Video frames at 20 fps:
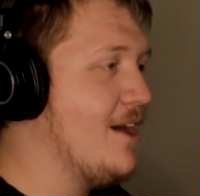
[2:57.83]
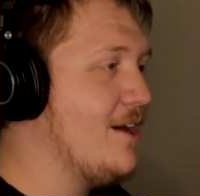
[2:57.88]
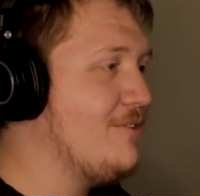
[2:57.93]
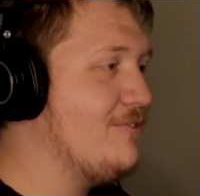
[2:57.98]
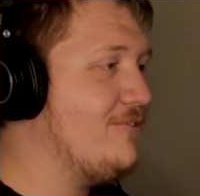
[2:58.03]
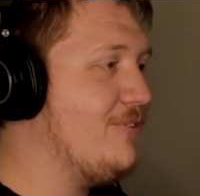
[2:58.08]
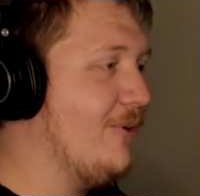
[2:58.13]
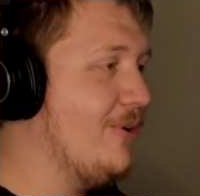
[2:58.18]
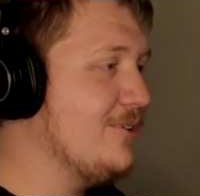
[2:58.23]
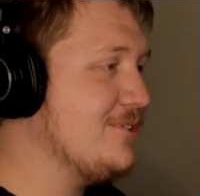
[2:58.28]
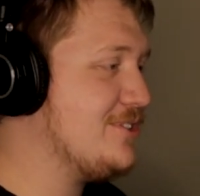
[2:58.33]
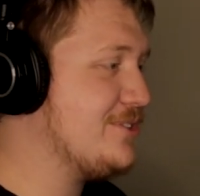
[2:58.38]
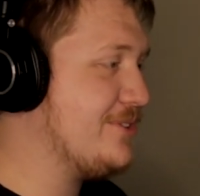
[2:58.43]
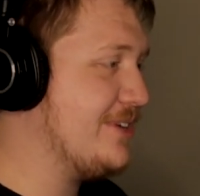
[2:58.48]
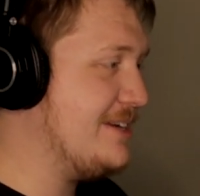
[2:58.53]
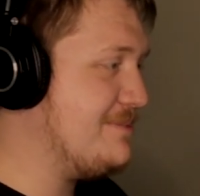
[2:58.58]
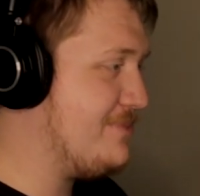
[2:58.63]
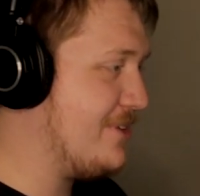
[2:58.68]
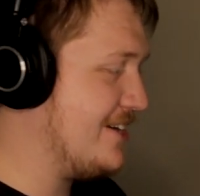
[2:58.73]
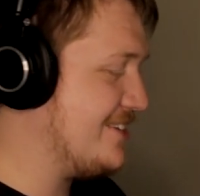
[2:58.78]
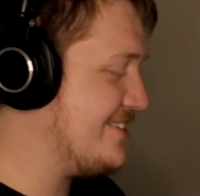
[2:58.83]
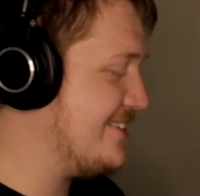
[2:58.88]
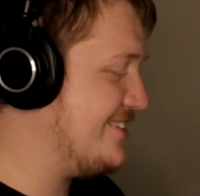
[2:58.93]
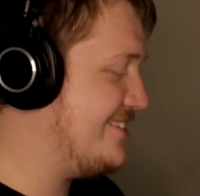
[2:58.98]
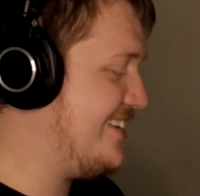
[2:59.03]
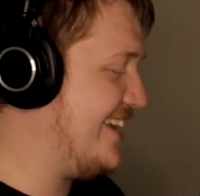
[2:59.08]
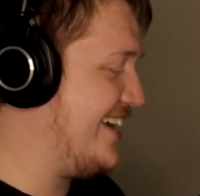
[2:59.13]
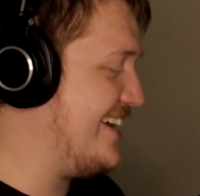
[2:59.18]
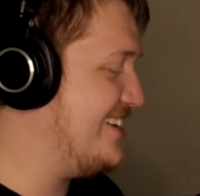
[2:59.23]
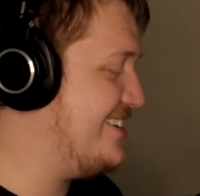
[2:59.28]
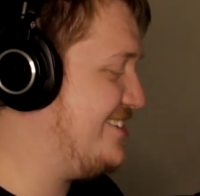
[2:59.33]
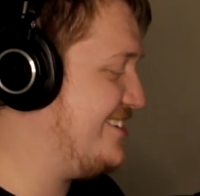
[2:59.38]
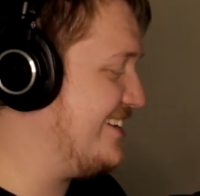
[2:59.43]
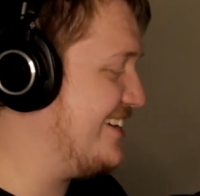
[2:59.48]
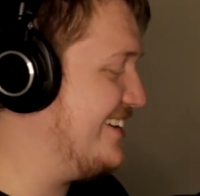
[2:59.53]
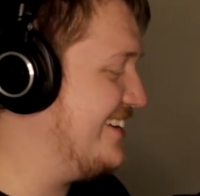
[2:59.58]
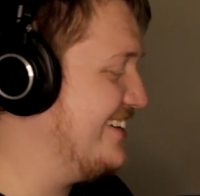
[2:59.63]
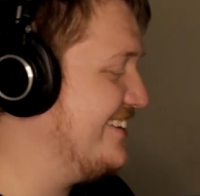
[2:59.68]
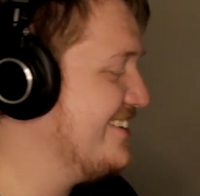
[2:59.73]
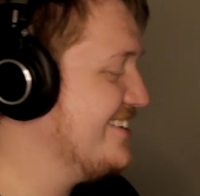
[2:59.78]
full screen
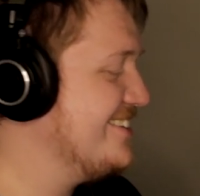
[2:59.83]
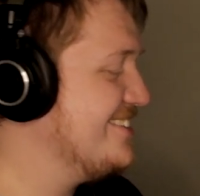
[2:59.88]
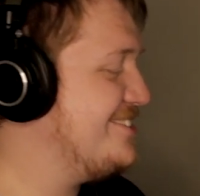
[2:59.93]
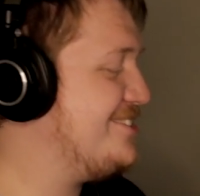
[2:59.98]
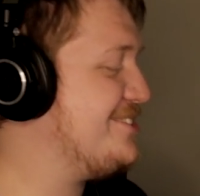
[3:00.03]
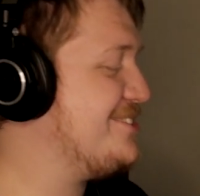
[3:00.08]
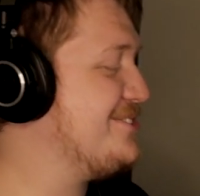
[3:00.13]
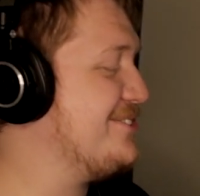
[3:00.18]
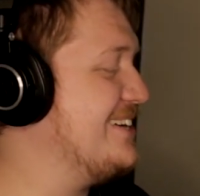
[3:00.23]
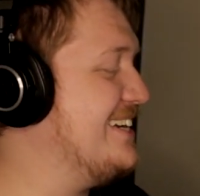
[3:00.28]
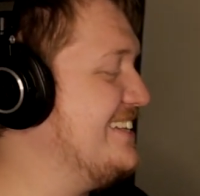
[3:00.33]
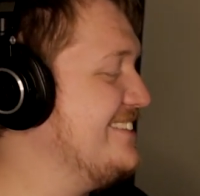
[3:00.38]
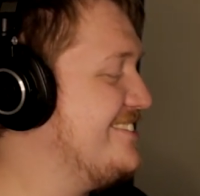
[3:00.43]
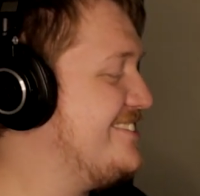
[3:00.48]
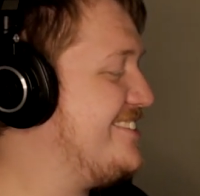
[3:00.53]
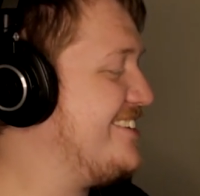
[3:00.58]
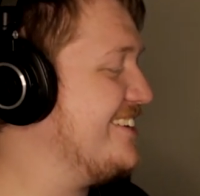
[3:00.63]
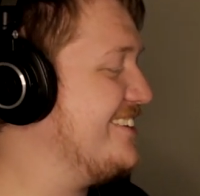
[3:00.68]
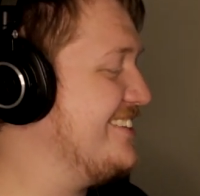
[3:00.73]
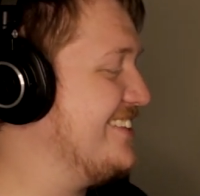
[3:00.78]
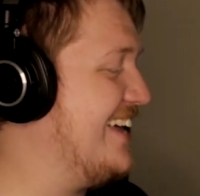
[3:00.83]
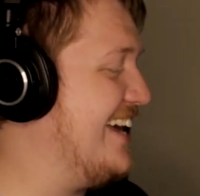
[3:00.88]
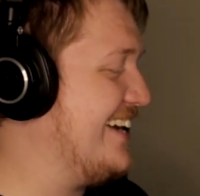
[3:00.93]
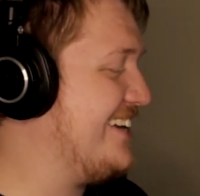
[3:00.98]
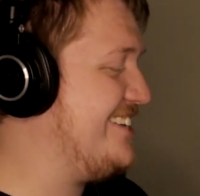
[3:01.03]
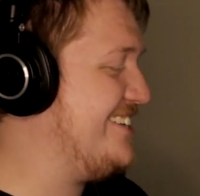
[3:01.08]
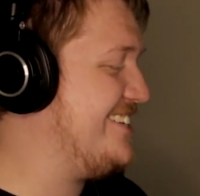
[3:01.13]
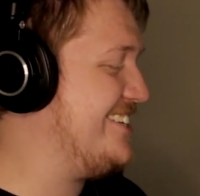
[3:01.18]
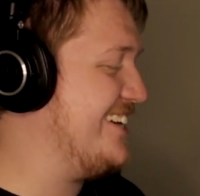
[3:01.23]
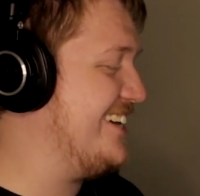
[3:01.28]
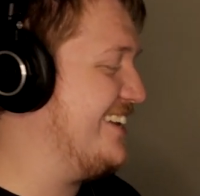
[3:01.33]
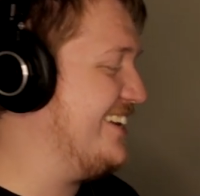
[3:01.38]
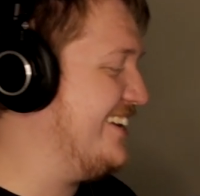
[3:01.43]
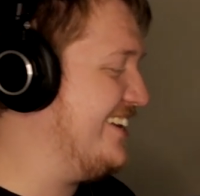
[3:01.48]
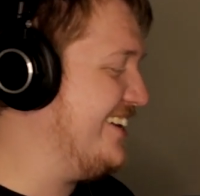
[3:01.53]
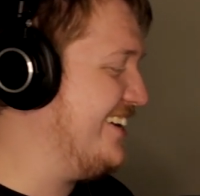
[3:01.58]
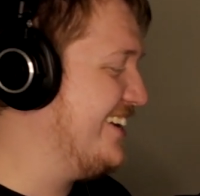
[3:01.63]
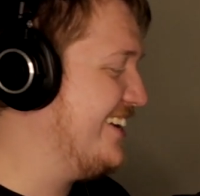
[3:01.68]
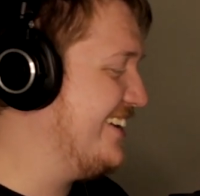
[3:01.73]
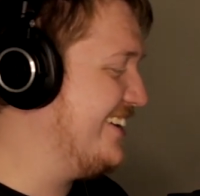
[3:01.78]
presentation, screen selection,